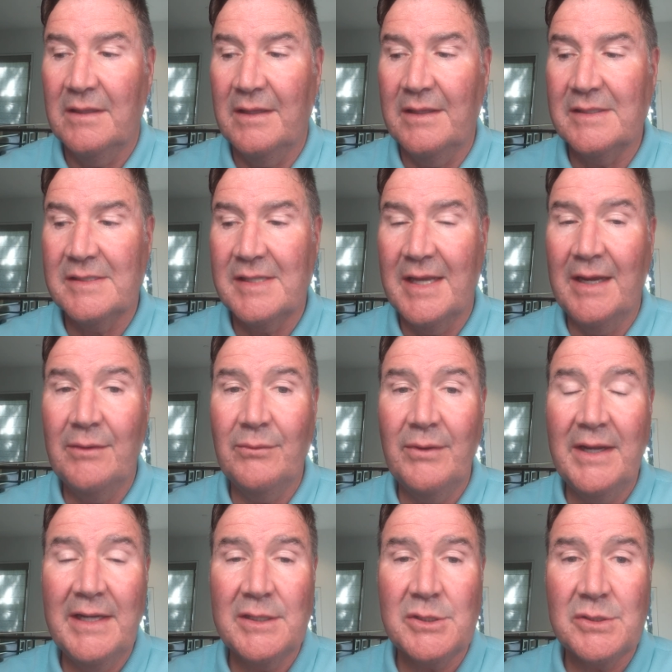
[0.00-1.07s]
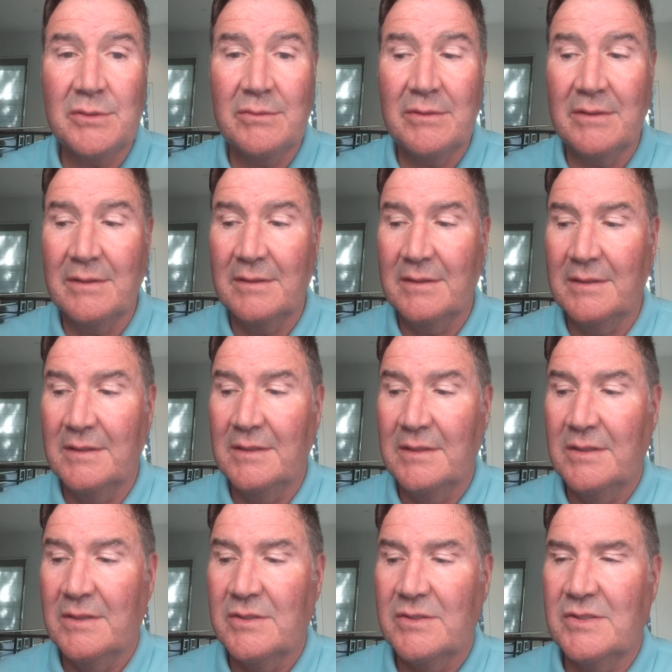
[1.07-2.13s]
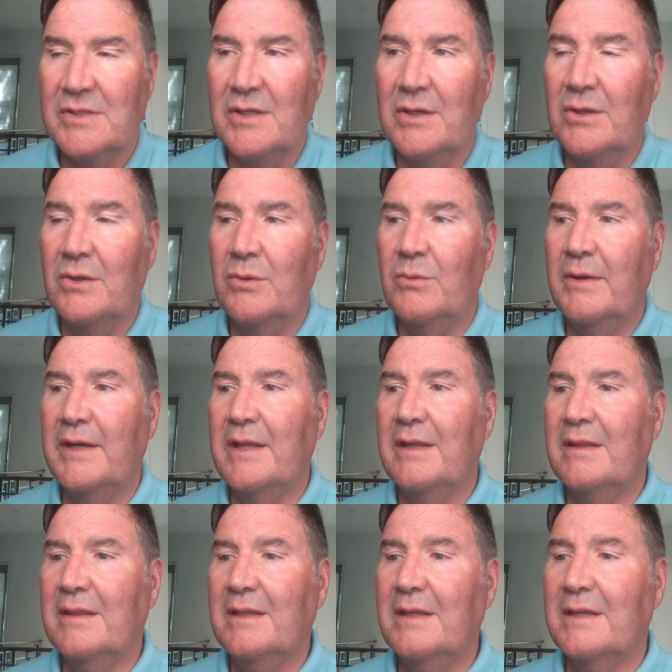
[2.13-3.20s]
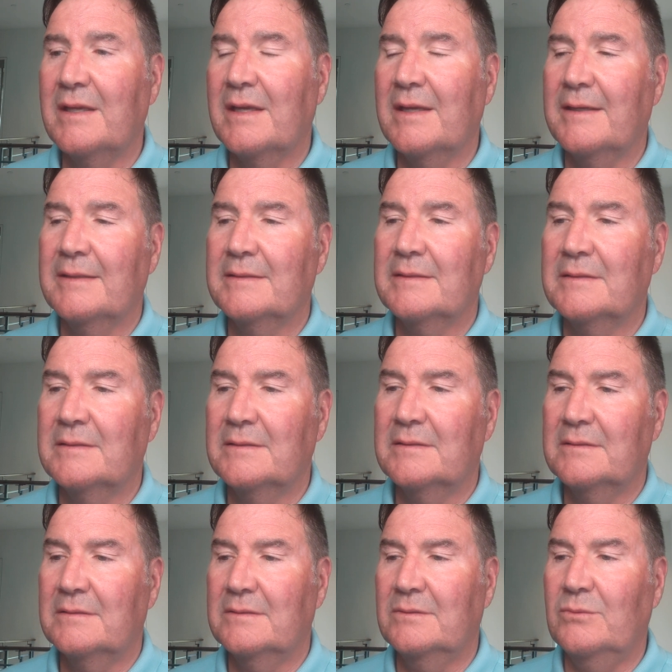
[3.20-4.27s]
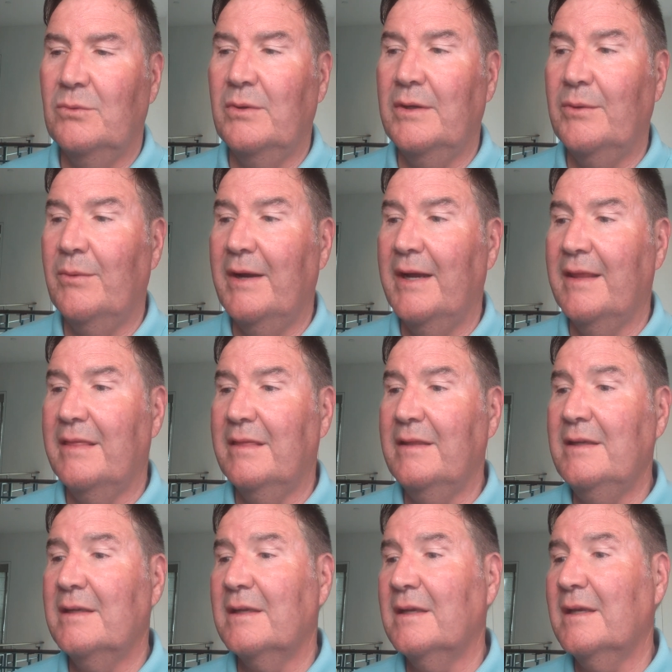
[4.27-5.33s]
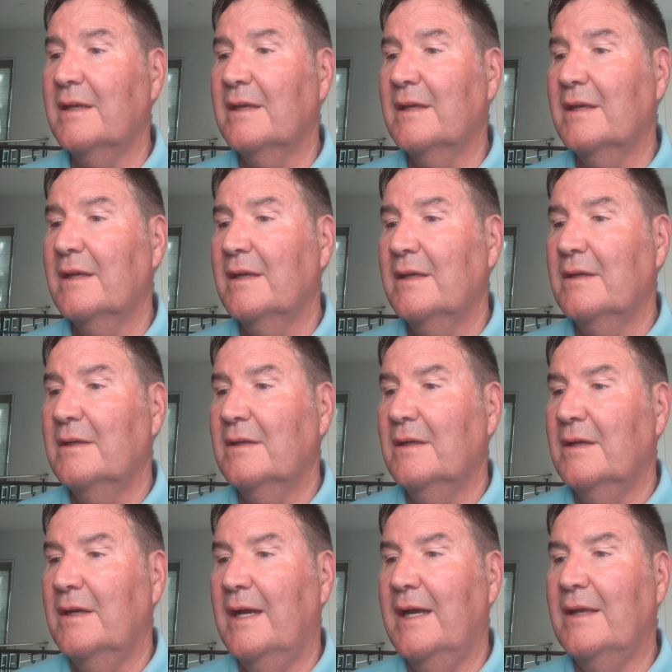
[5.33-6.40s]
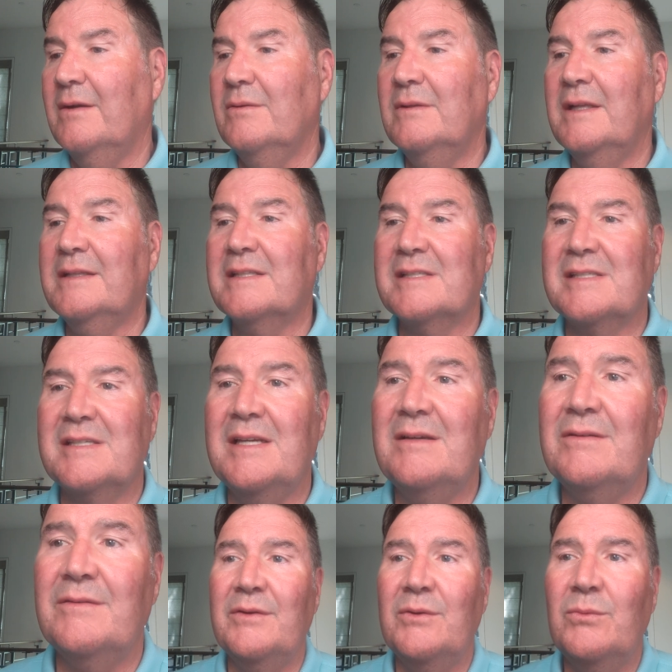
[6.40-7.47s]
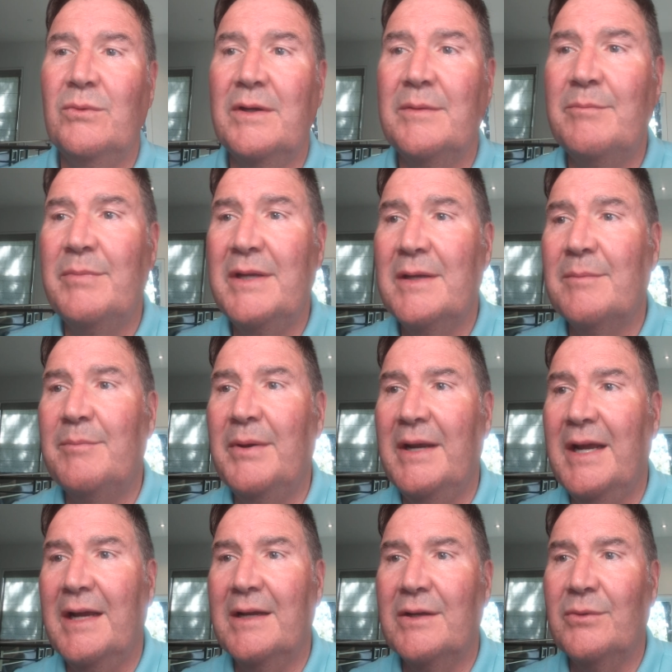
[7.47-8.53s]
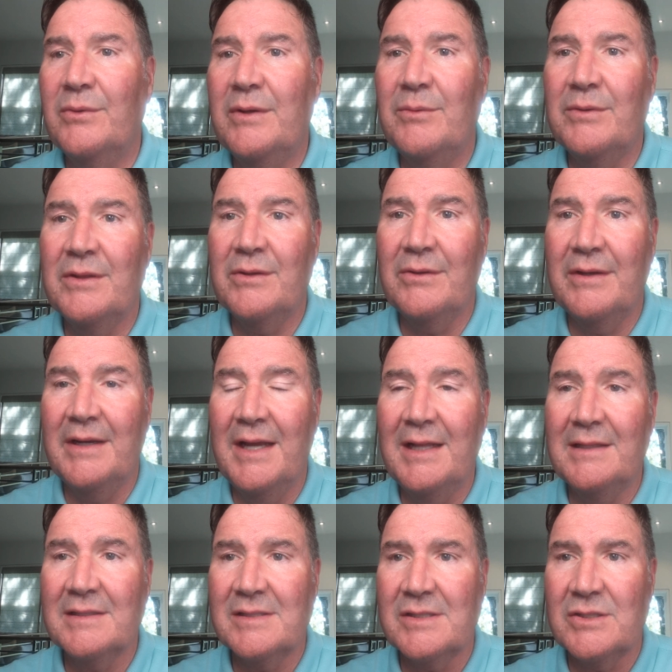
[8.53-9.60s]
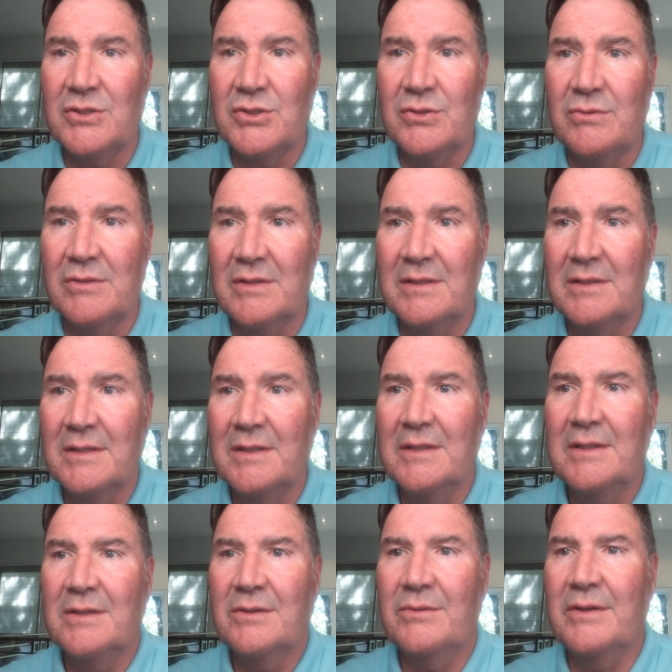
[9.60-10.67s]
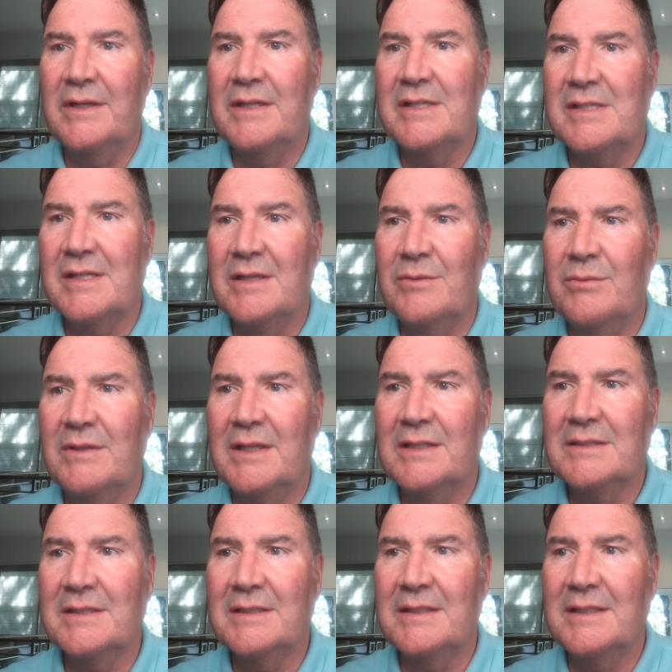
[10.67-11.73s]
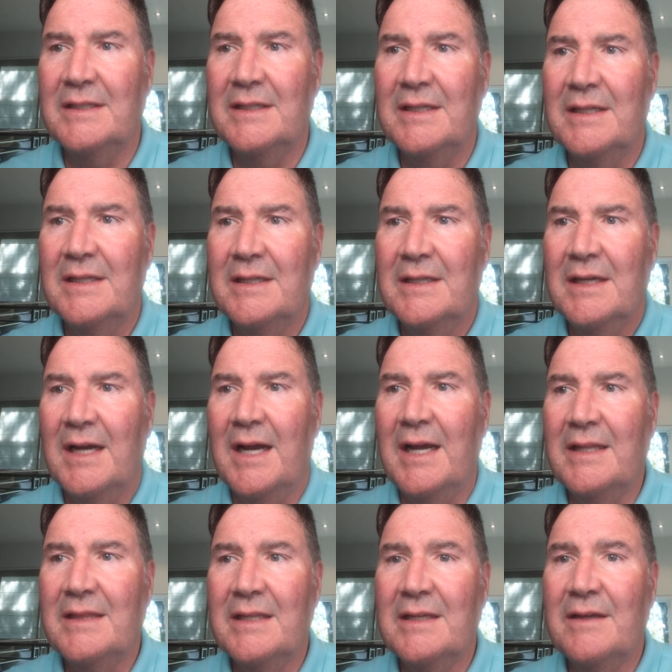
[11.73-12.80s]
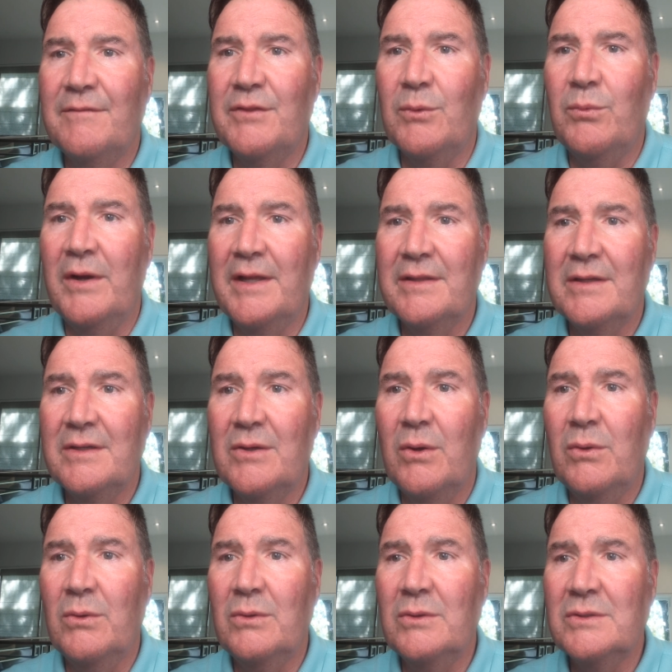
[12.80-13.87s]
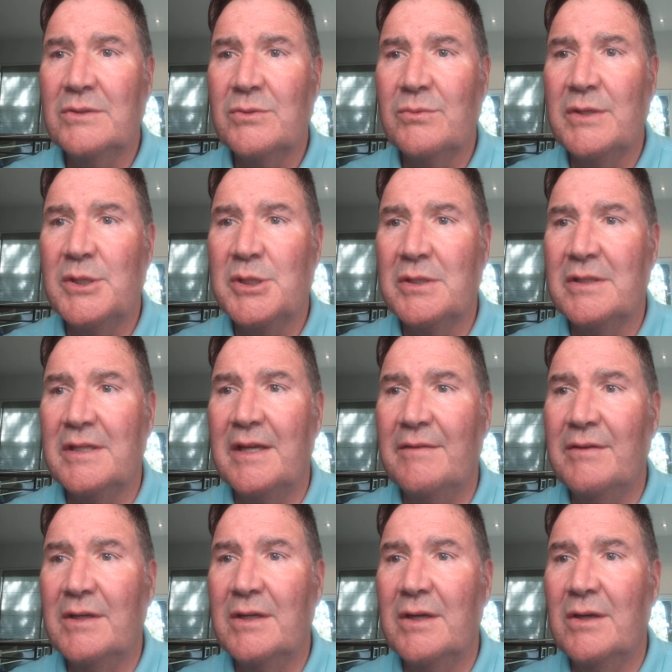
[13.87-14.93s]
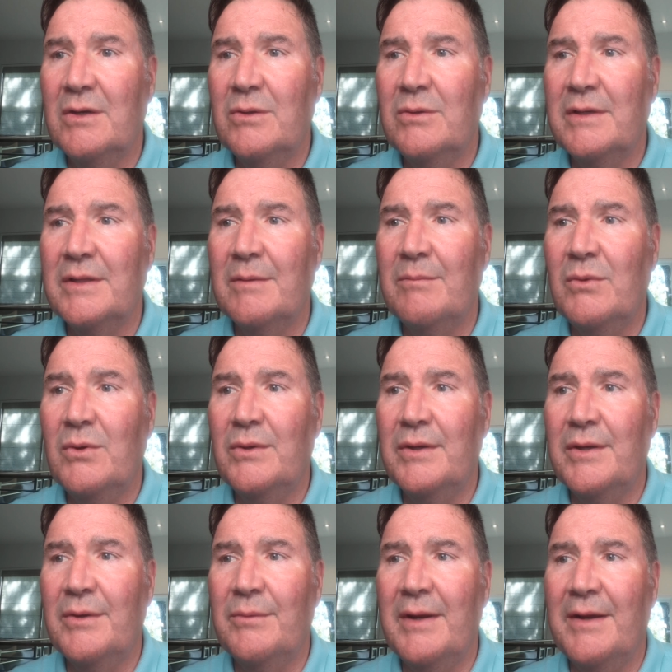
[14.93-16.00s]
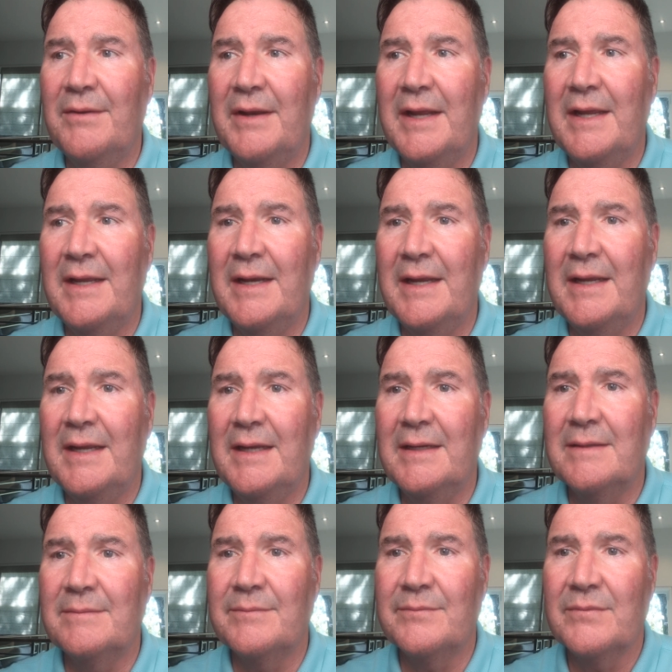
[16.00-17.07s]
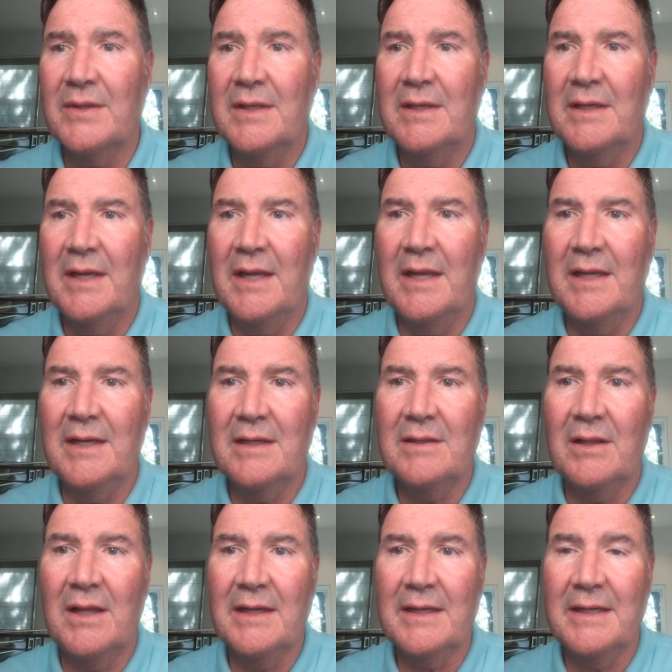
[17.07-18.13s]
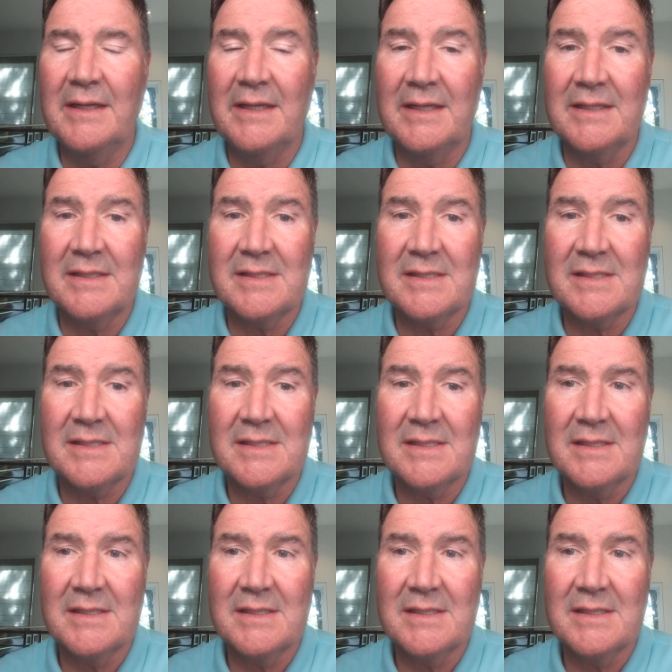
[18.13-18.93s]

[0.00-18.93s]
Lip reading: Is that right, Junior? So what do you think? What do I think? I don't like the sound one bit, but I agree with your analysis, Junior, Grady said reluctantly. I think if the weather holds, we should give it a go in the morning around 8 a.m. 8 o'clock it is.